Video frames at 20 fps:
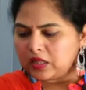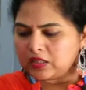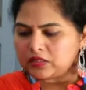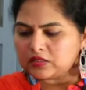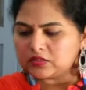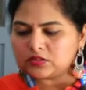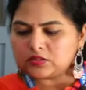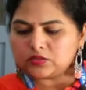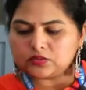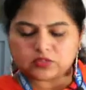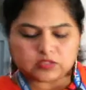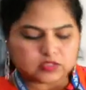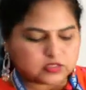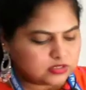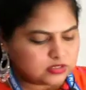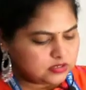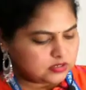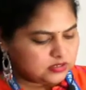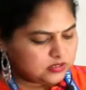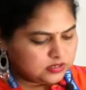So
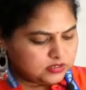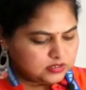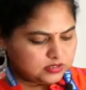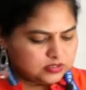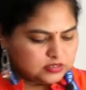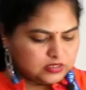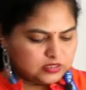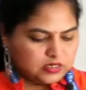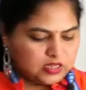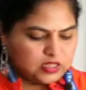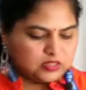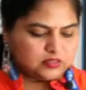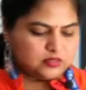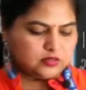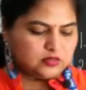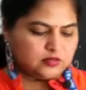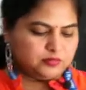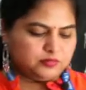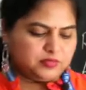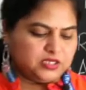this is
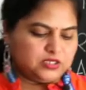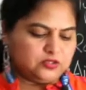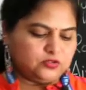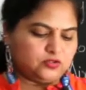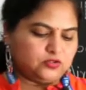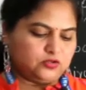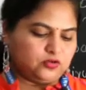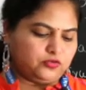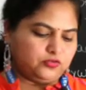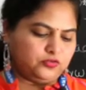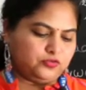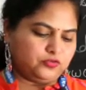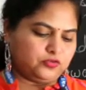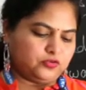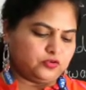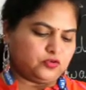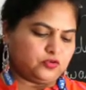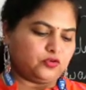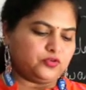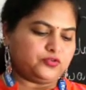another means of
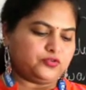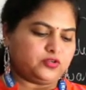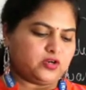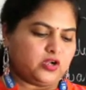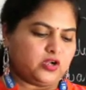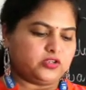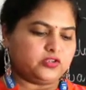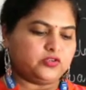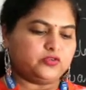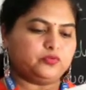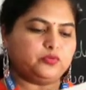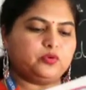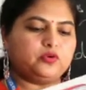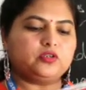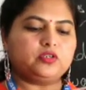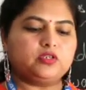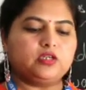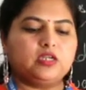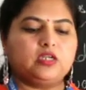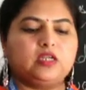road
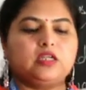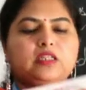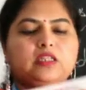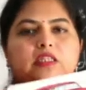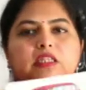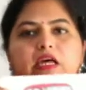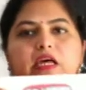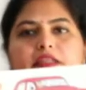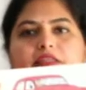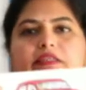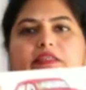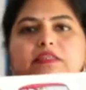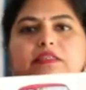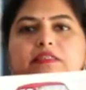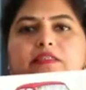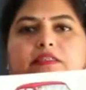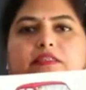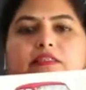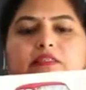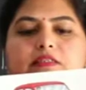transport, that
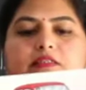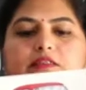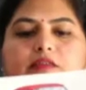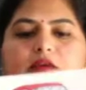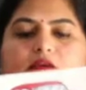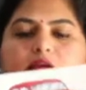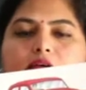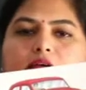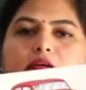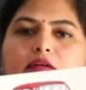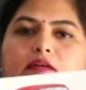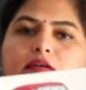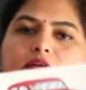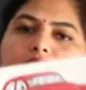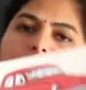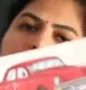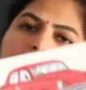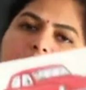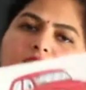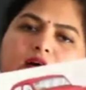is a
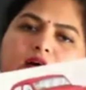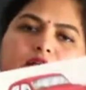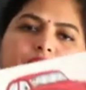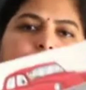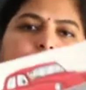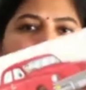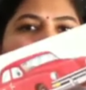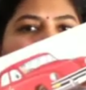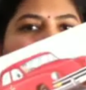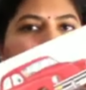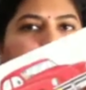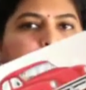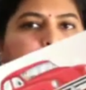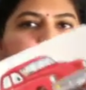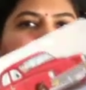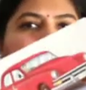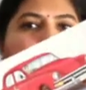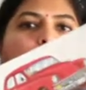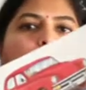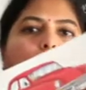car which could be
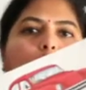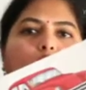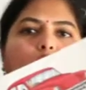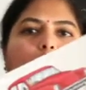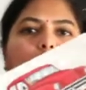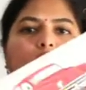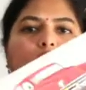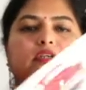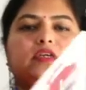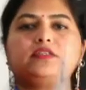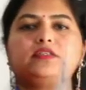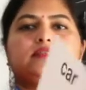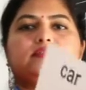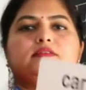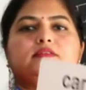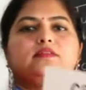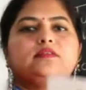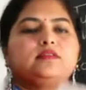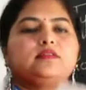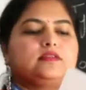your own.
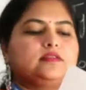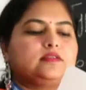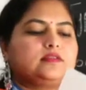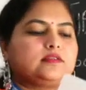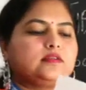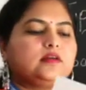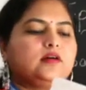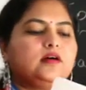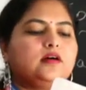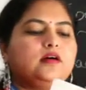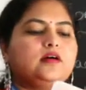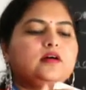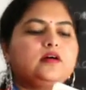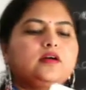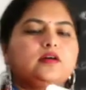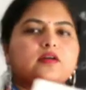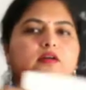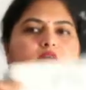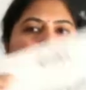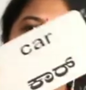This is a
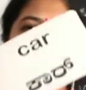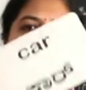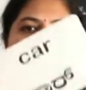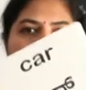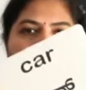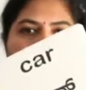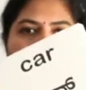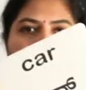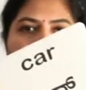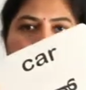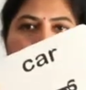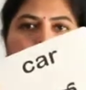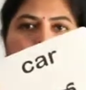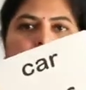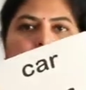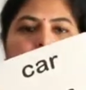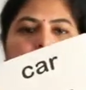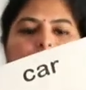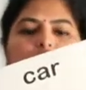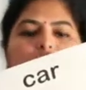car
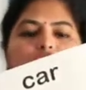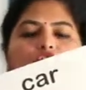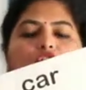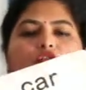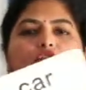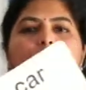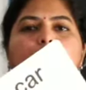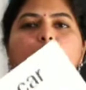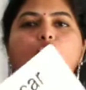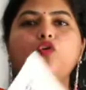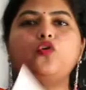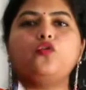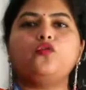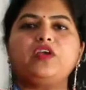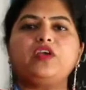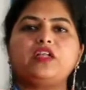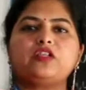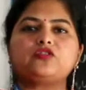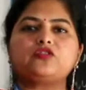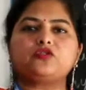which has got four
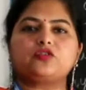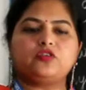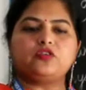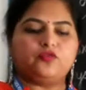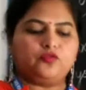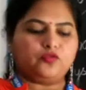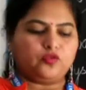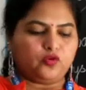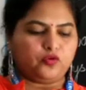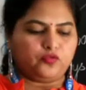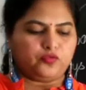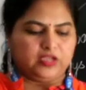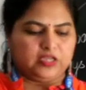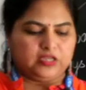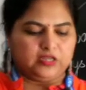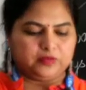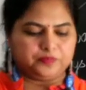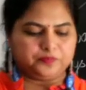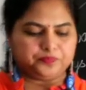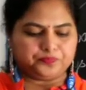wheels, so it's a
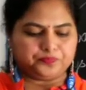four-wheeler.